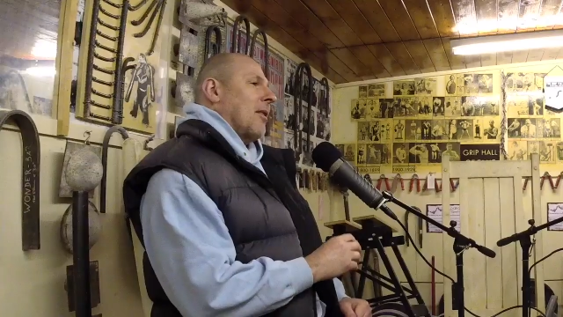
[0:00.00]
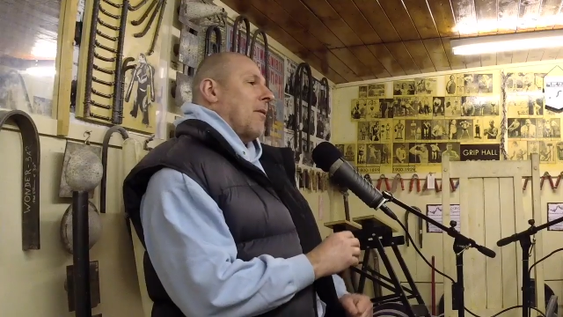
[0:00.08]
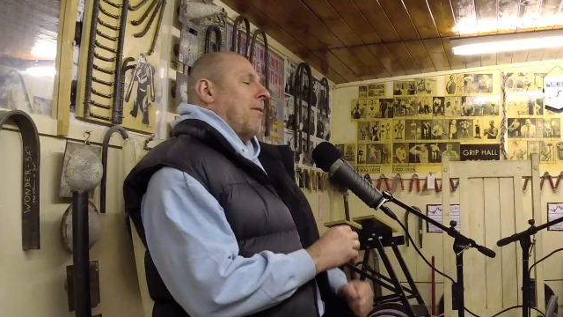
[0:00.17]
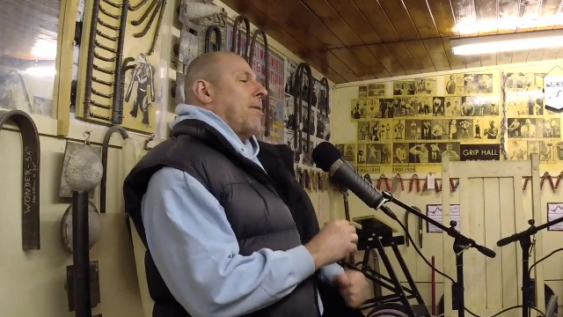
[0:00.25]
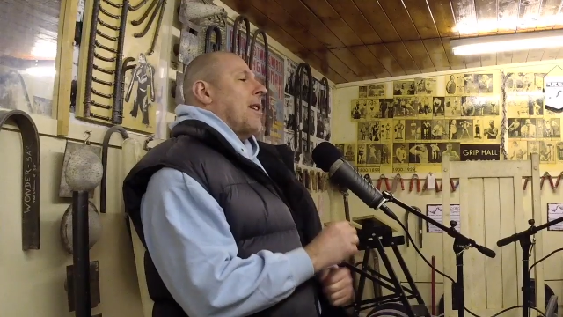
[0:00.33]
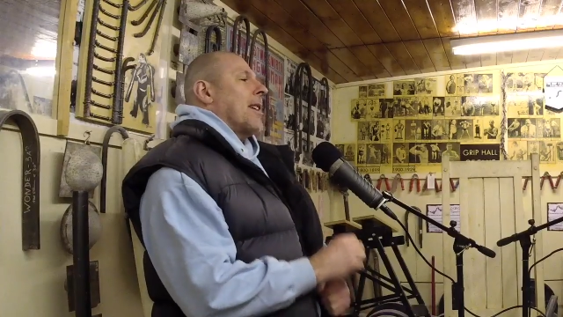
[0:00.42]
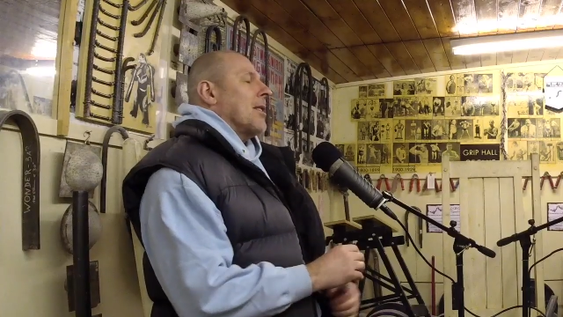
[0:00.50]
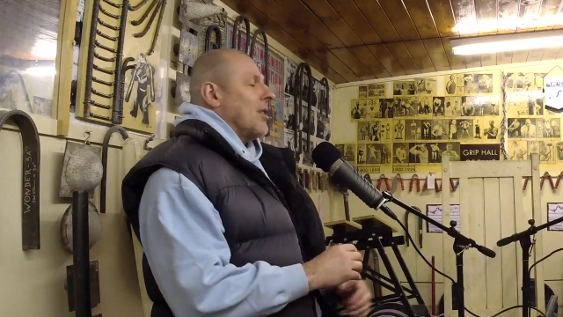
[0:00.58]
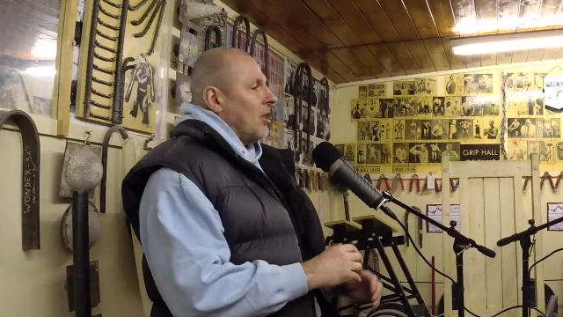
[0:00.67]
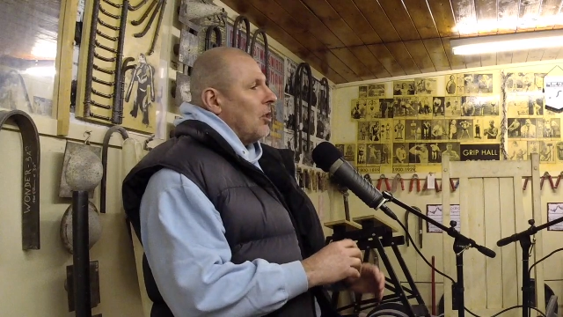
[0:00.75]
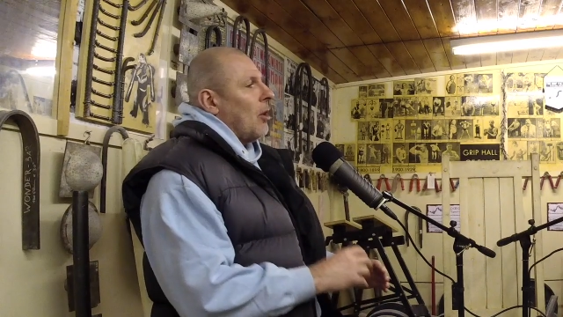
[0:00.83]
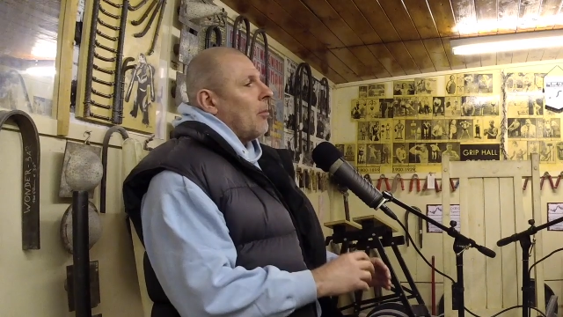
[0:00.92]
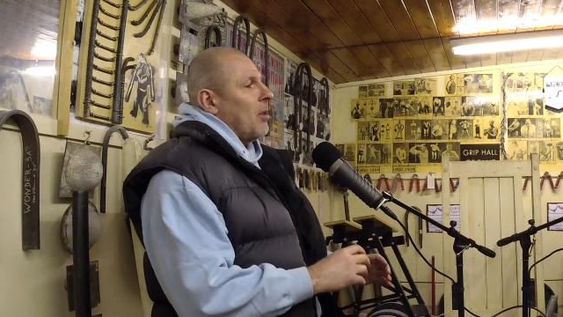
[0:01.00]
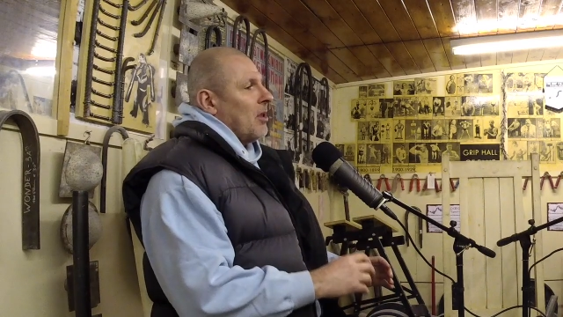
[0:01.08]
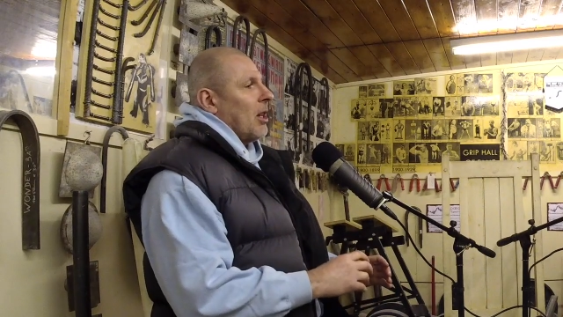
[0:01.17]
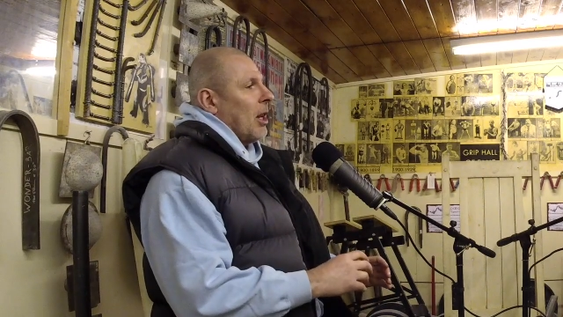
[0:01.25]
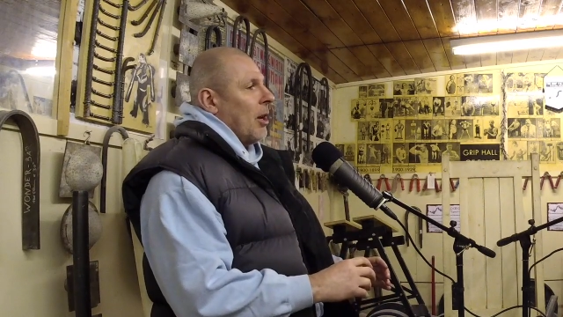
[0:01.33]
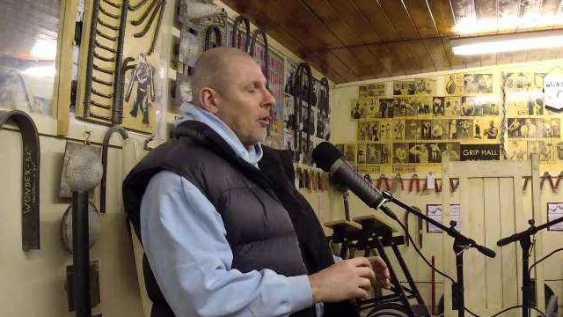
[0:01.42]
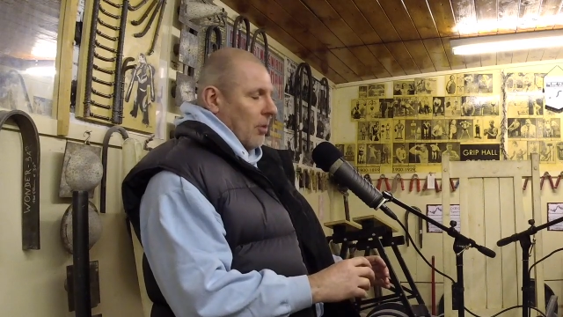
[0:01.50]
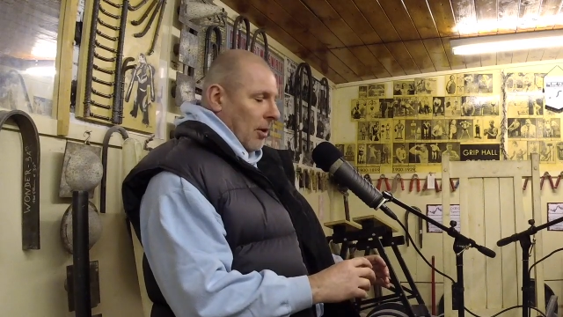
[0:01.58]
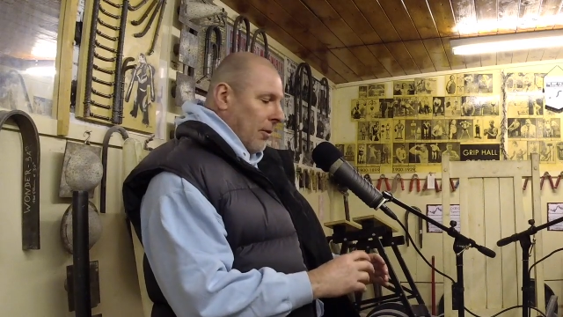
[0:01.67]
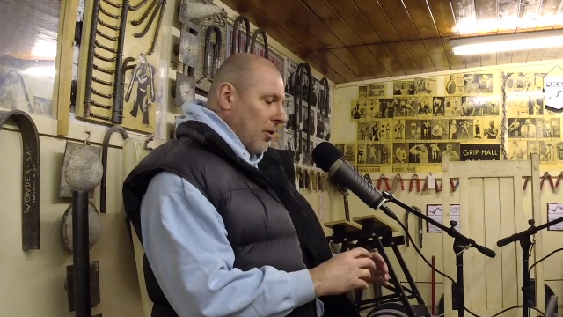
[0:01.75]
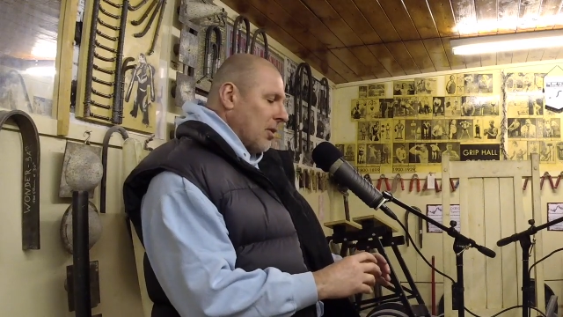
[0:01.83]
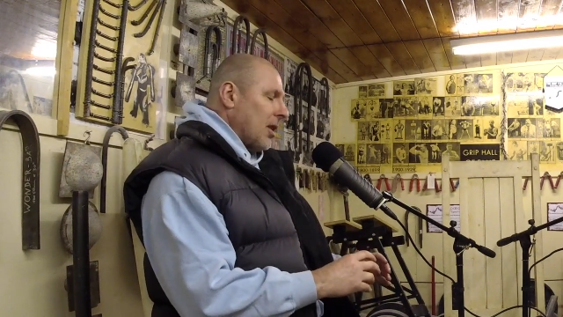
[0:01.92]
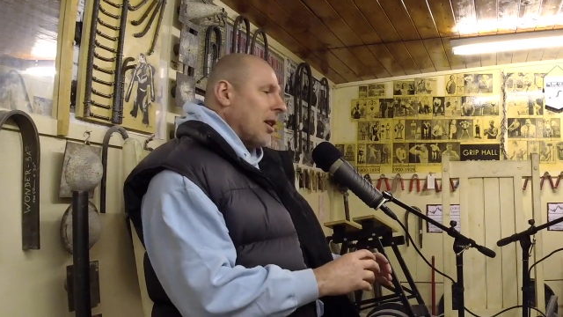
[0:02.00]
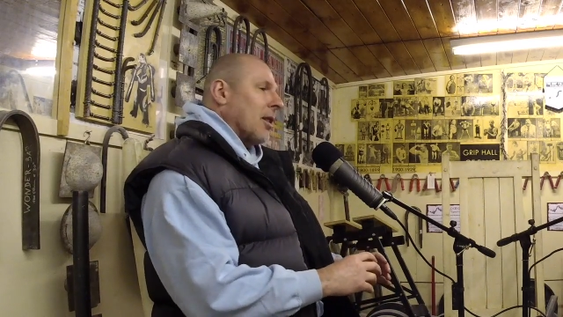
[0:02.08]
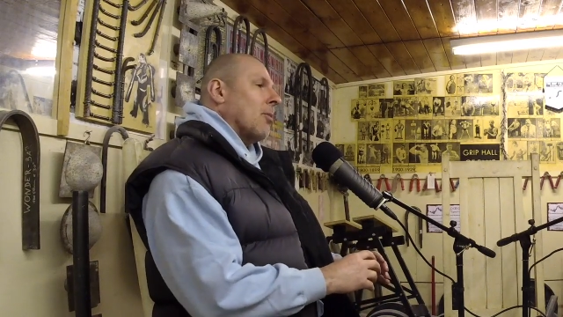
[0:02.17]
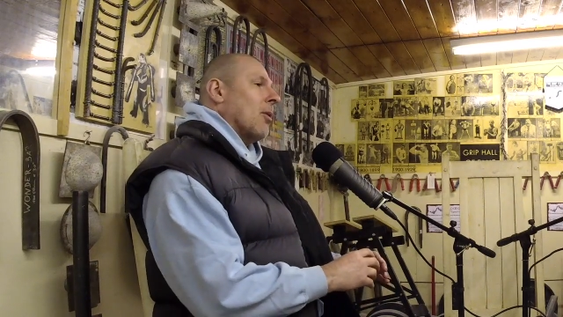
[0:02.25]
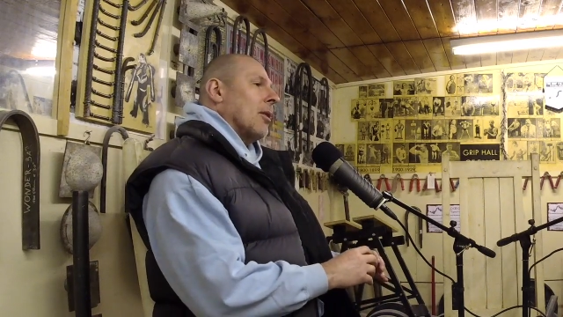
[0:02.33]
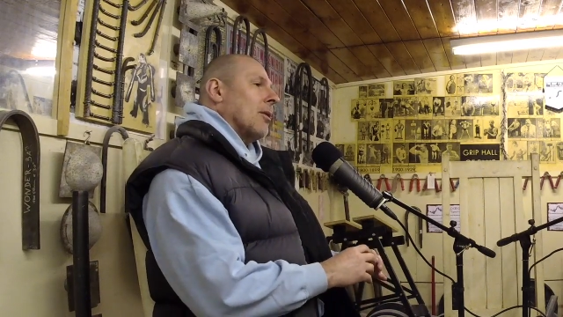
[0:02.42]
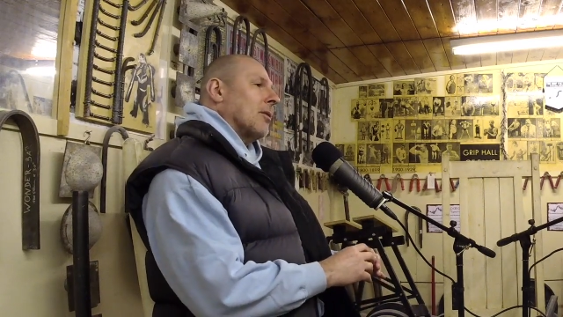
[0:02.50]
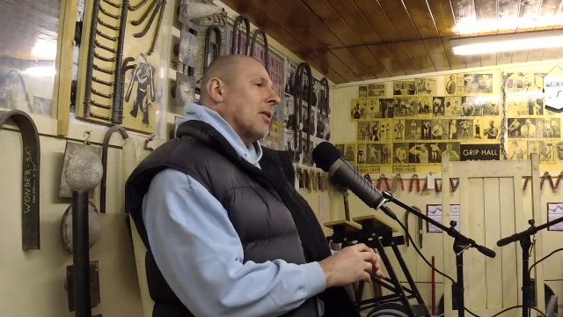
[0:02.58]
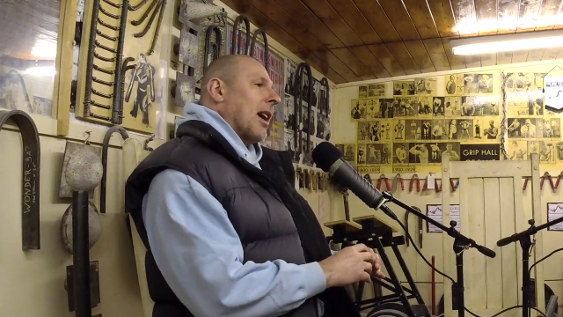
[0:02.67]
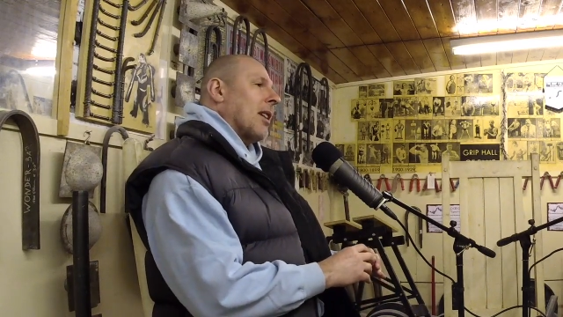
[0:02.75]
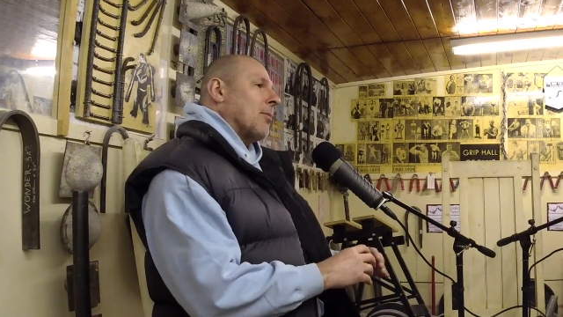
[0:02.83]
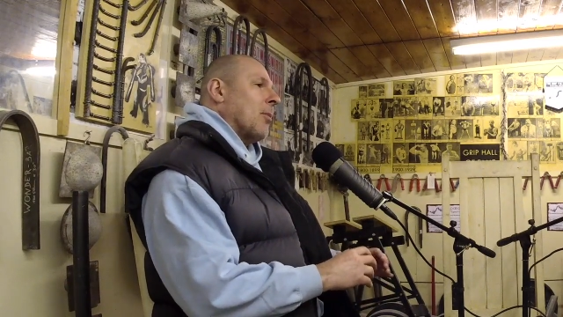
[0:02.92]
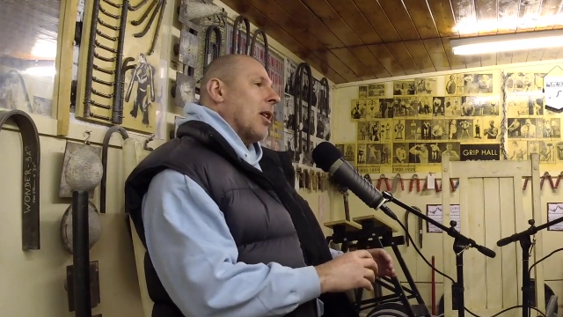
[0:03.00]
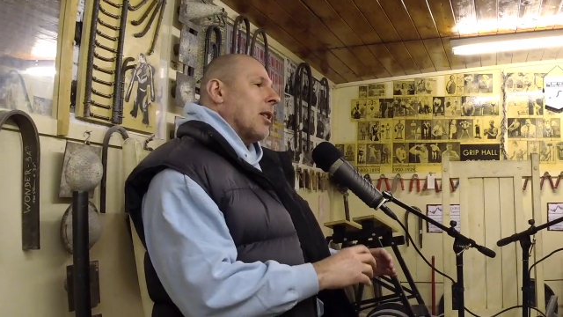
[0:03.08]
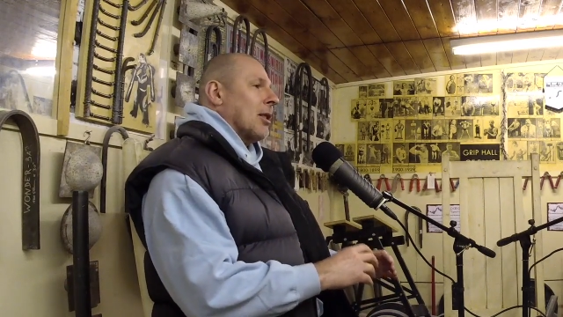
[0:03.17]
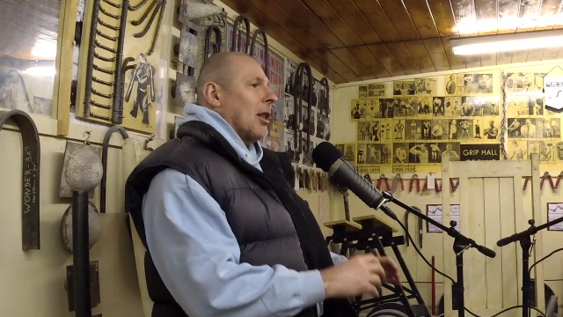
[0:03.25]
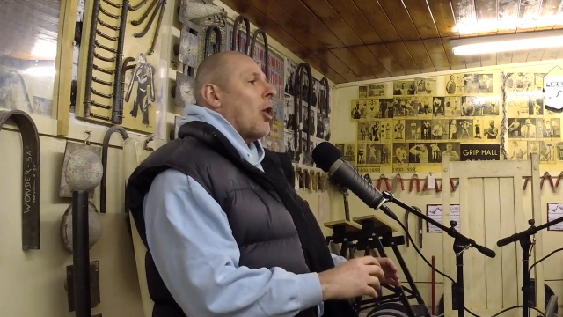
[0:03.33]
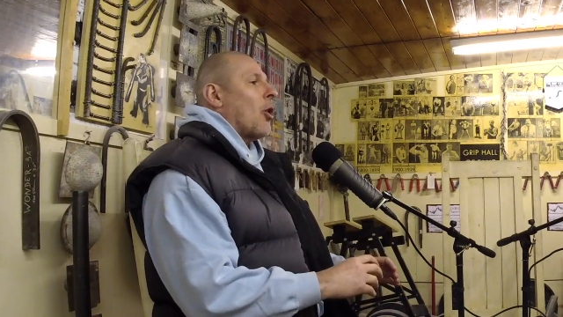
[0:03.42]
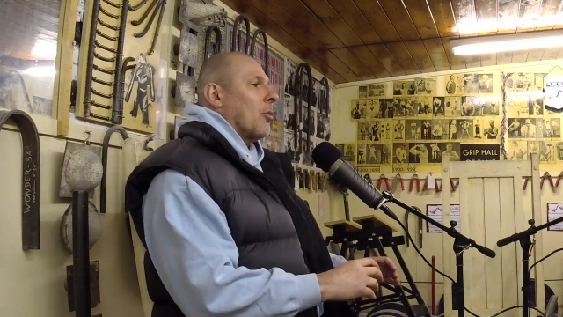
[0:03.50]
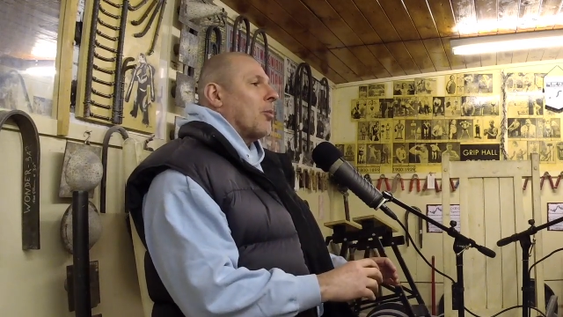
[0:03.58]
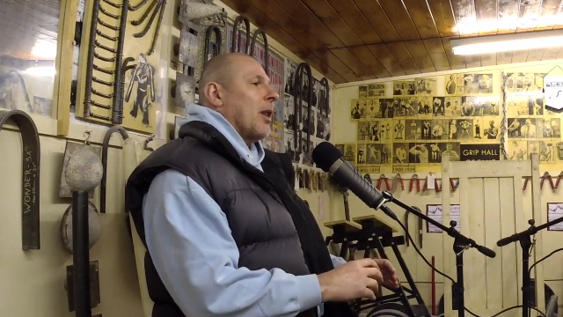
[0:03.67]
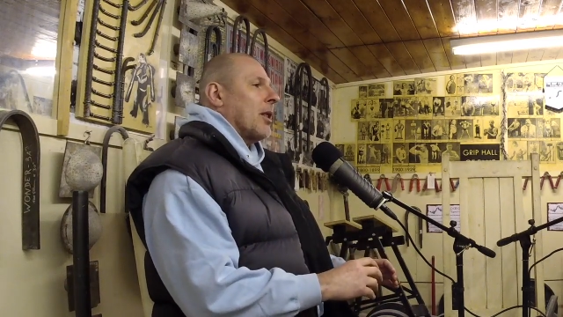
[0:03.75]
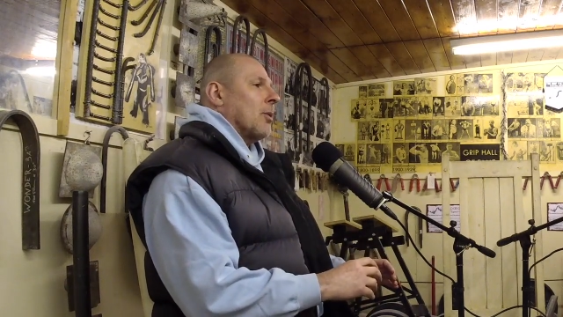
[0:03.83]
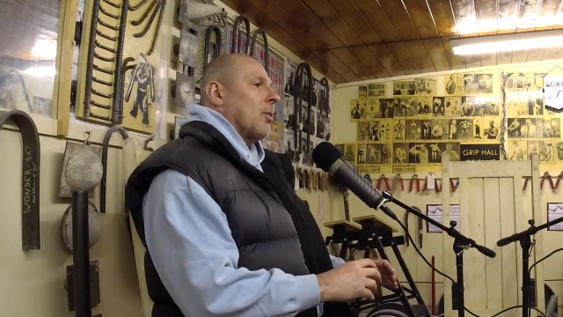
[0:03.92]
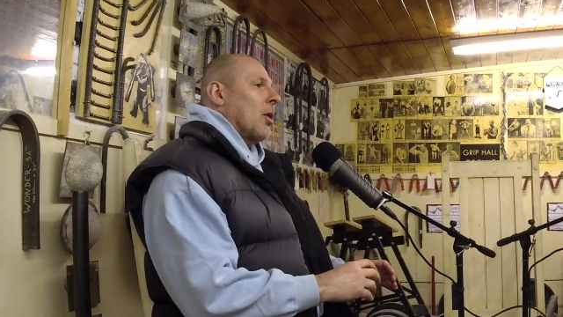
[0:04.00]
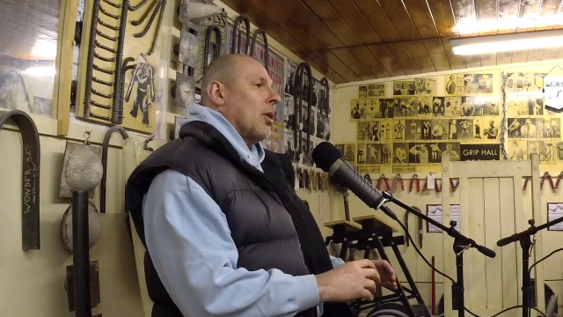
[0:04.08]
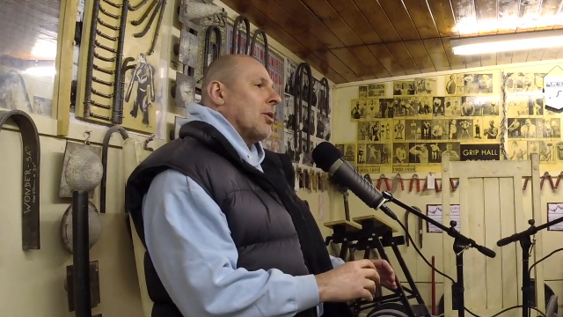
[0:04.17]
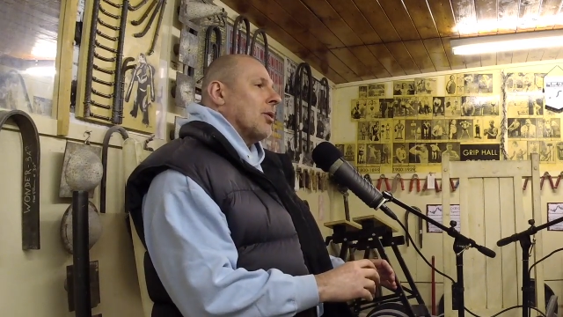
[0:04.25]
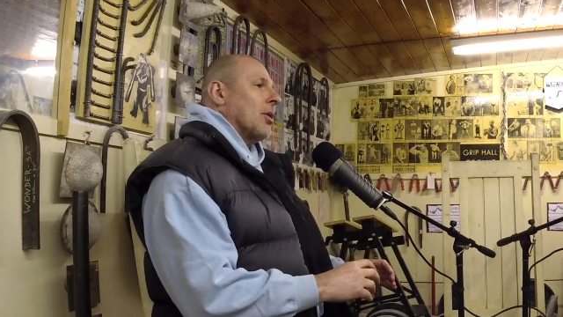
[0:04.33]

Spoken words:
the figures and numbers alone, if you take what Kazmaier's log press was